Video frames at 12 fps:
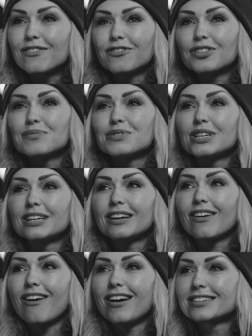I flipped
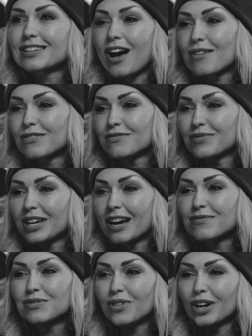it on top of me.
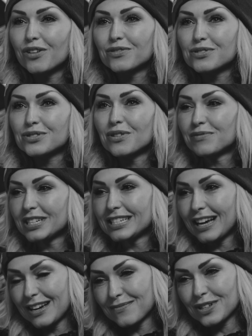I've been ran over so many
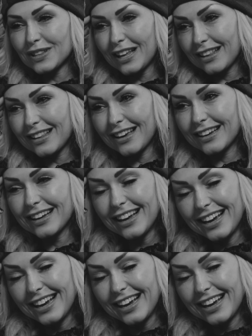times on that thing.